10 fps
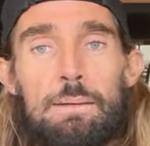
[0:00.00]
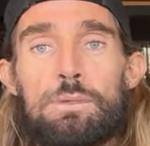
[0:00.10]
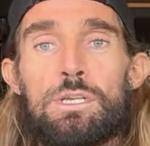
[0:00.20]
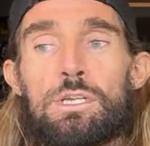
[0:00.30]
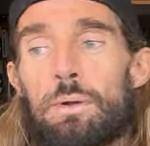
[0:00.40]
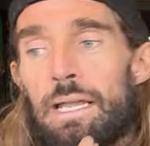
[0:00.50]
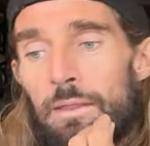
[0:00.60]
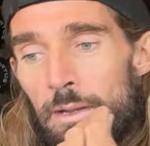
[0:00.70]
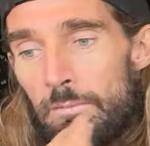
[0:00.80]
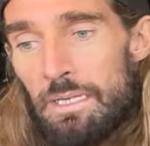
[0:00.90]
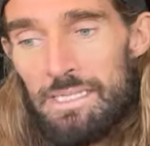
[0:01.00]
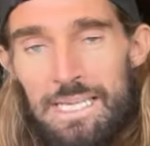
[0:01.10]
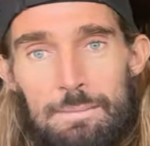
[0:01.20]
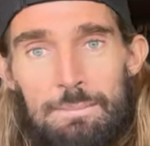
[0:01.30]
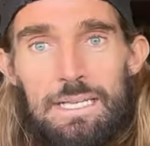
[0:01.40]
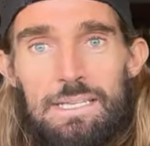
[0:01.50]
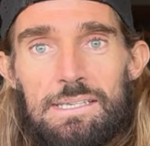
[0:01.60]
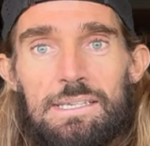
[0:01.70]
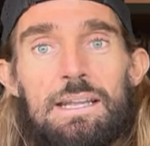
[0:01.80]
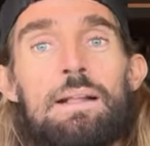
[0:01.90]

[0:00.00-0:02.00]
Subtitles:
I'm just going out there and running 10 minutes,